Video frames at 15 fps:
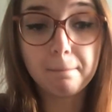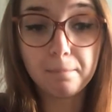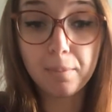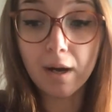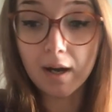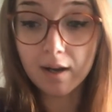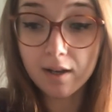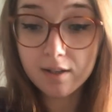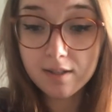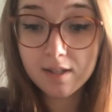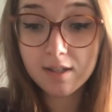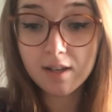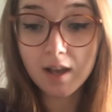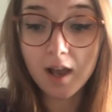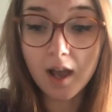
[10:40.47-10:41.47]

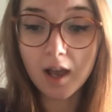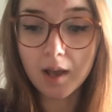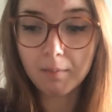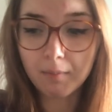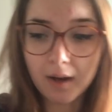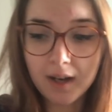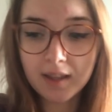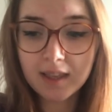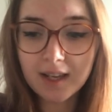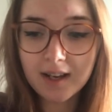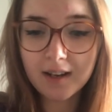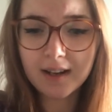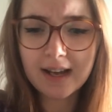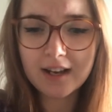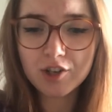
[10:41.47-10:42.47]
But um, I think
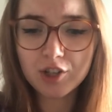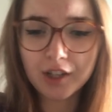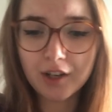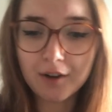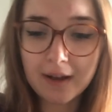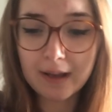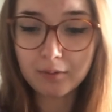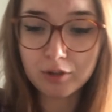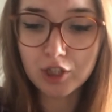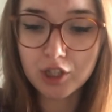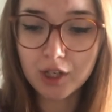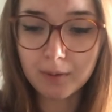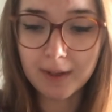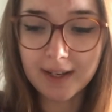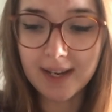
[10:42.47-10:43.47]
I actually know how to
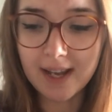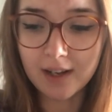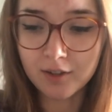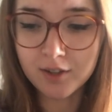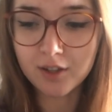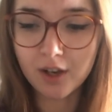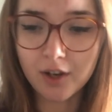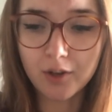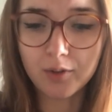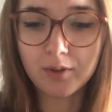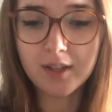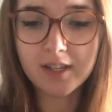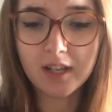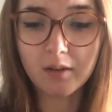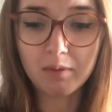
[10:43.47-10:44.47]
do it now. So
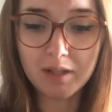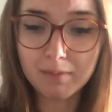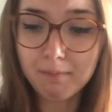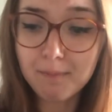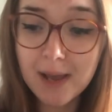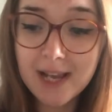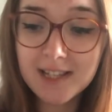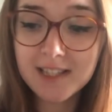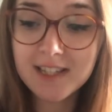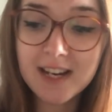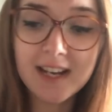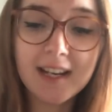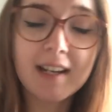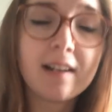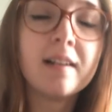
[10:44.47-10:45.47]
there's going to be some
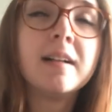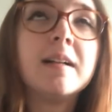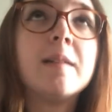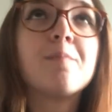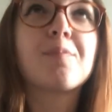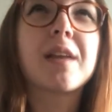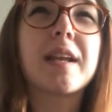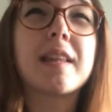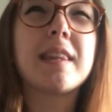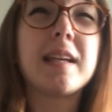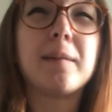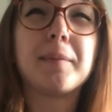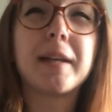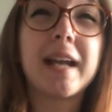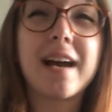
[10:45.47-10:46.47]
basting. And I think
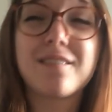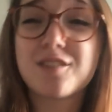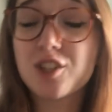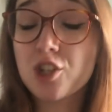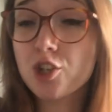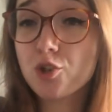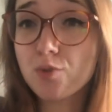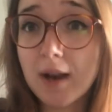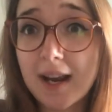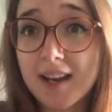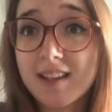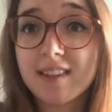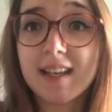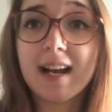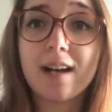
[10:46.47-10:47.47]
I'm going to have to
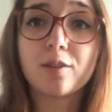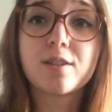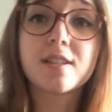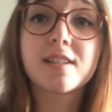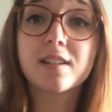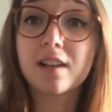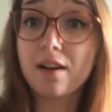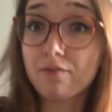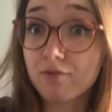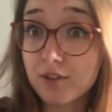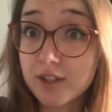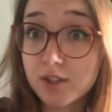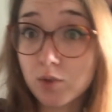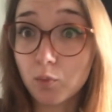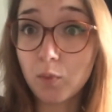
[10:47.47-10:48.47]
shrink the outer
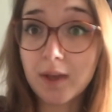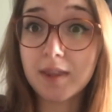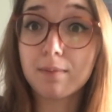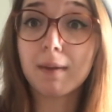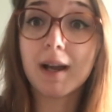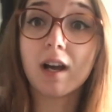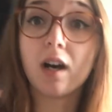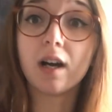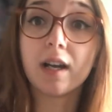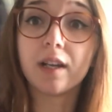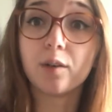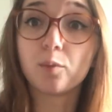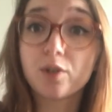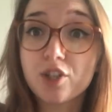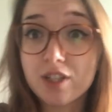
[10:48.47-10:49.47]
circumference with my
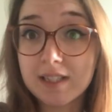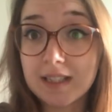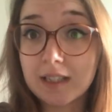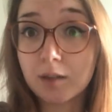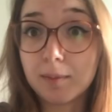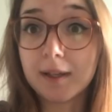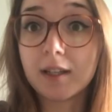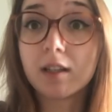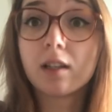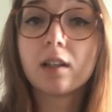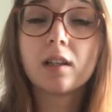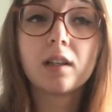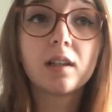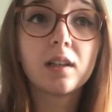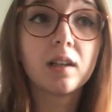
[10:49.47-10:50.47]
iron, which is a little bit
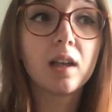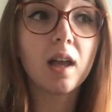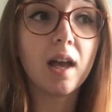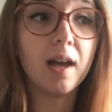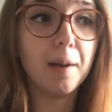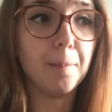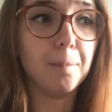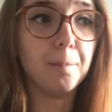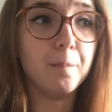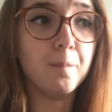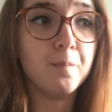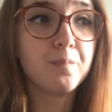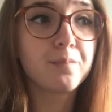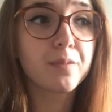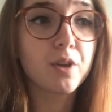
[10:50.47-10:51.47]

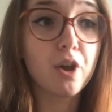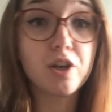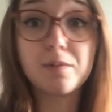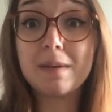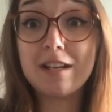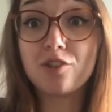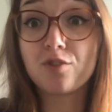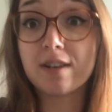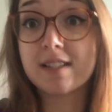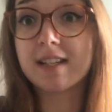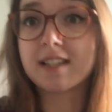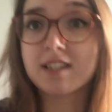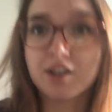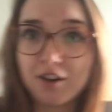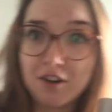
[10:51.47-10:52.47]
um, going to be
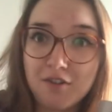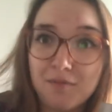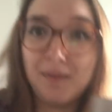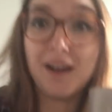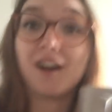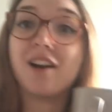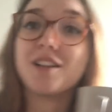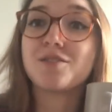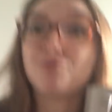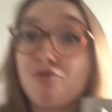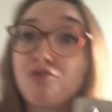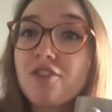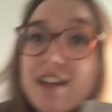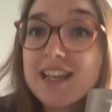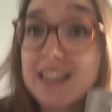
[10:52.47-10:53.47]
interesting. So I don't know if my iron's
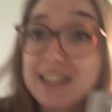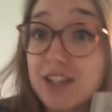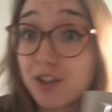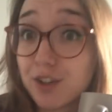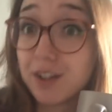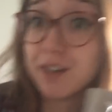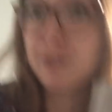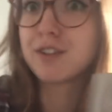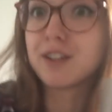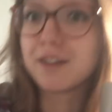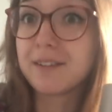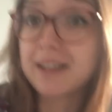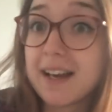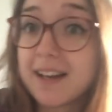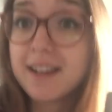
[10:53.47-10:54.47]
really good enough to
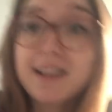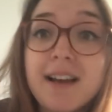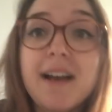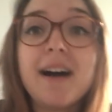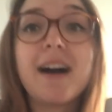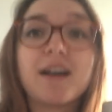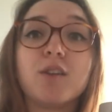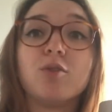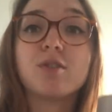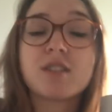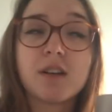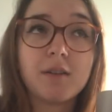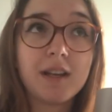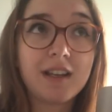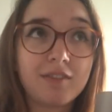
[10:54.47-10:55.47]
do that. And
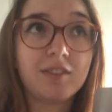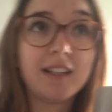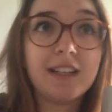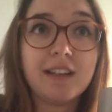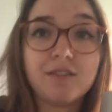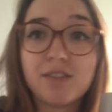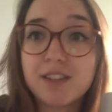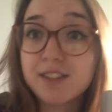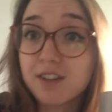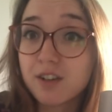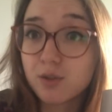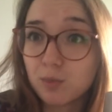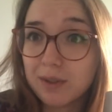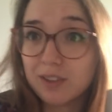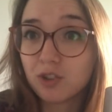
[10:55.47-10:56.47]
also if linen
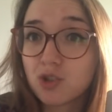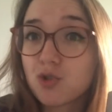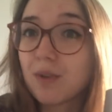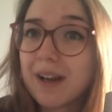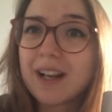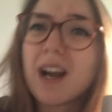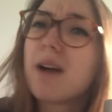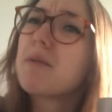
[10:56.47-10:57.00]
viscose will shrink.